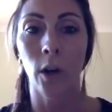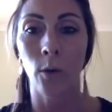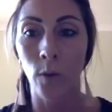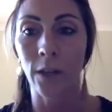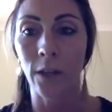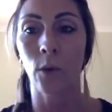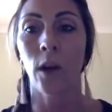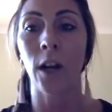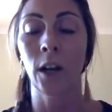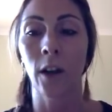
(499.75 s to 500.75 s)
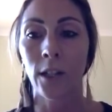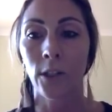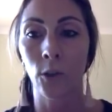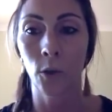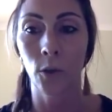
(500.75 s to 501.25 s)
I really feel like I like
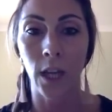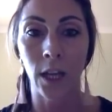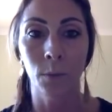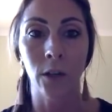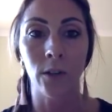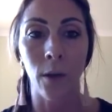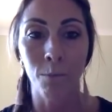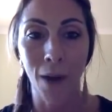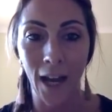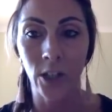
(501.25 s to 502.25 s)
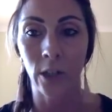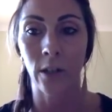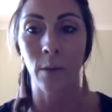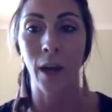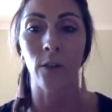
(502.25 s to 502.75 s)
to do things because I'm
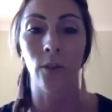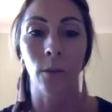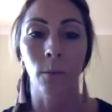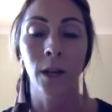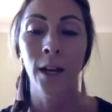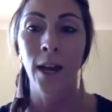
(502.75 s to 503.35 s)
passionate about them.